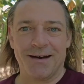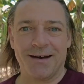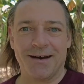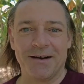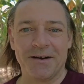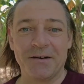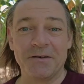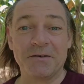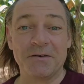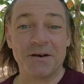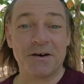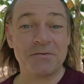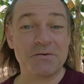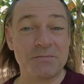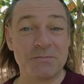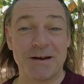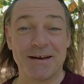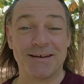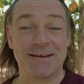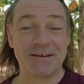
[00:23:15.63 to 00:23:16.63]
And I
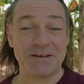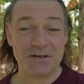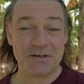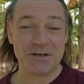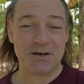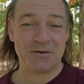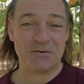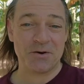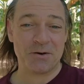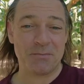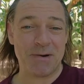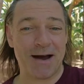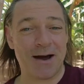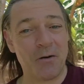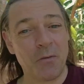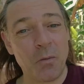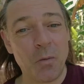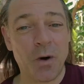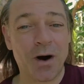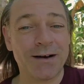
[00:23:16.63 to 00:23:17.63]
was making this joke
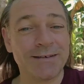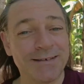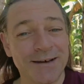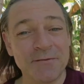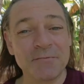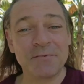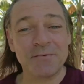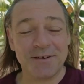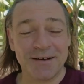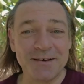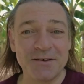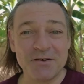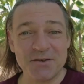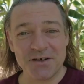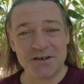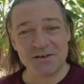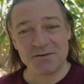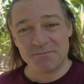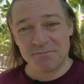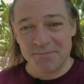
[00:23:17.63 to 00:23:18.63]
about why don't they
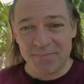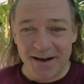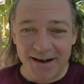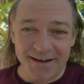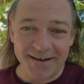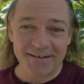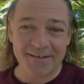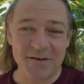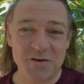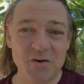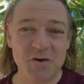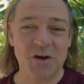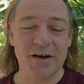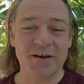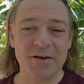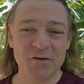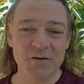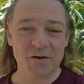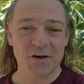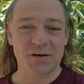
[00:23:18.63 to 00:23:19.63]
just pay the
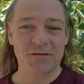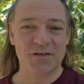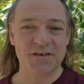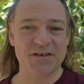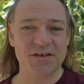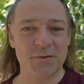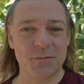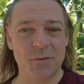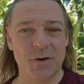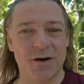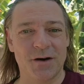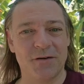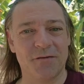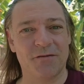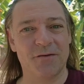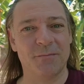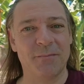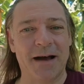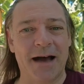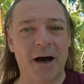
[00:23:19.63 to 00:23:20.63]
train drivers to work
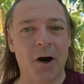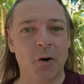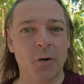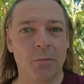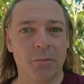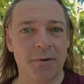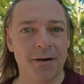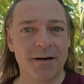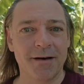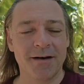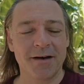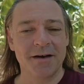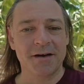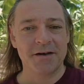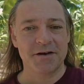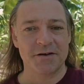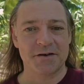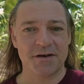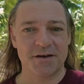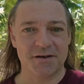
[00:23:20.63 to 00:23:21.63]
from home?
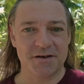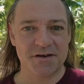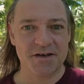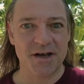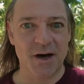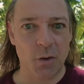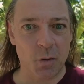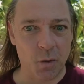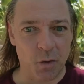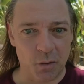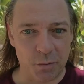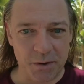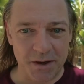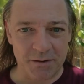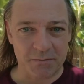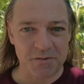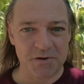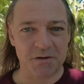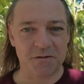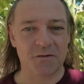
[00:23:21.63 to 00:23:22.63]
Seeing as no one will
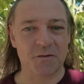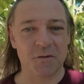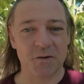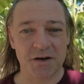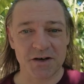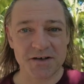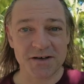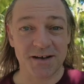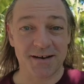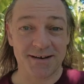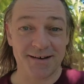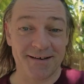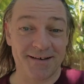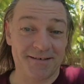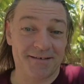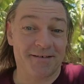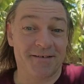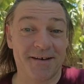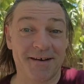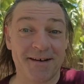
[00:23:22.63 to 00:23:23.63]
be able to afford a
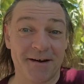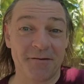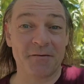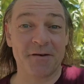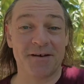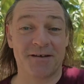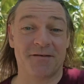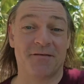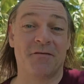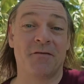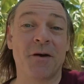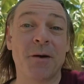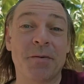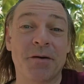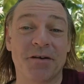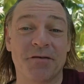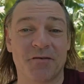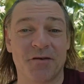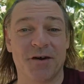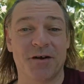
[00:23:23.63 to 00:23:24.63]
ticket, they don't need to
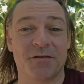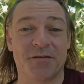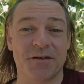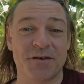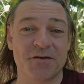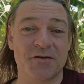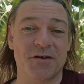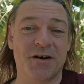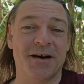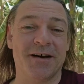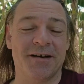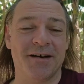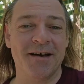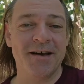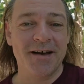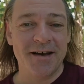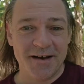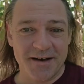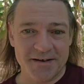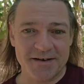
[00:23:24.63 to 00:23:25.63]
flipping drive the train,
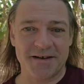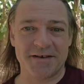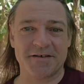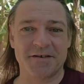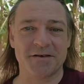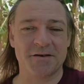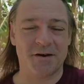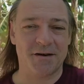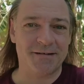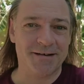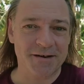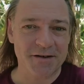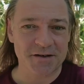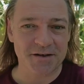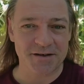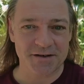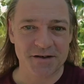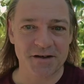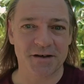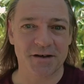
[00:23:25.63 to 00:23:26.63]
because that's the
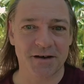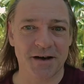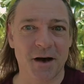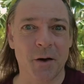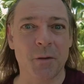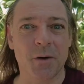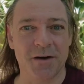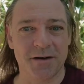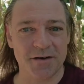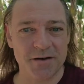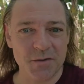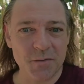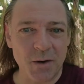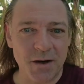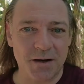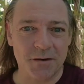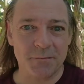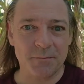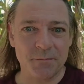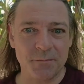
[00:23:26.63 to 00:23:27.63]
direction it's going to go in as
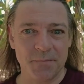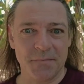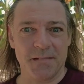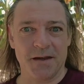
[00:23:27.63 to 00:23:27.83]
well.